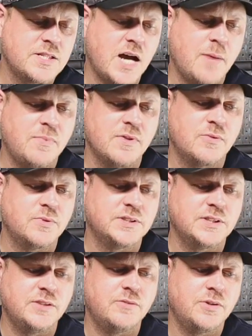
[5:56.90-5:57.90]
the top of the
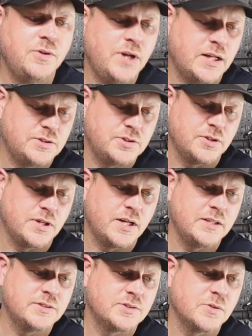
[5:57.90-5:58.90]
receiver, you got your
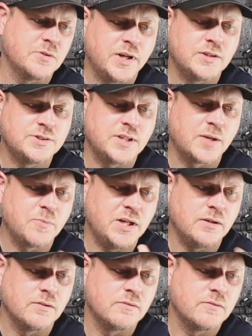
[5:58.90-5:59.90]
nice rail
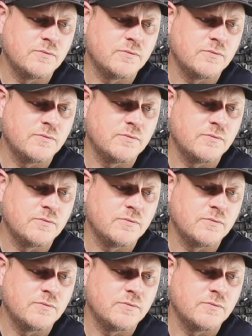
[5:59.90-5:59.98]
segment.